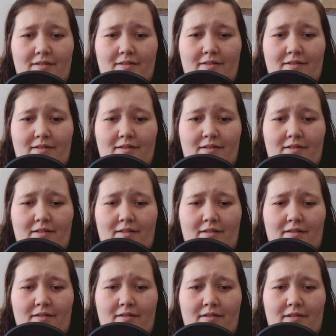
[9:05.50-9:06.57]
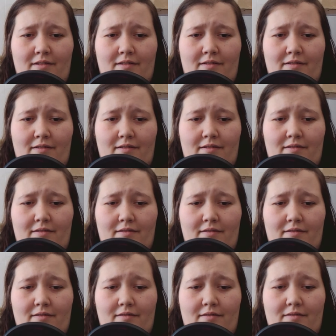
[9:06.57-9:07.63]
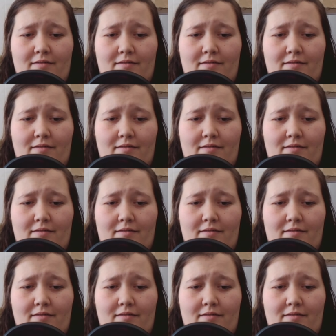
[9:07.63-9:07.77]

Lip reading: The person shown says nothing.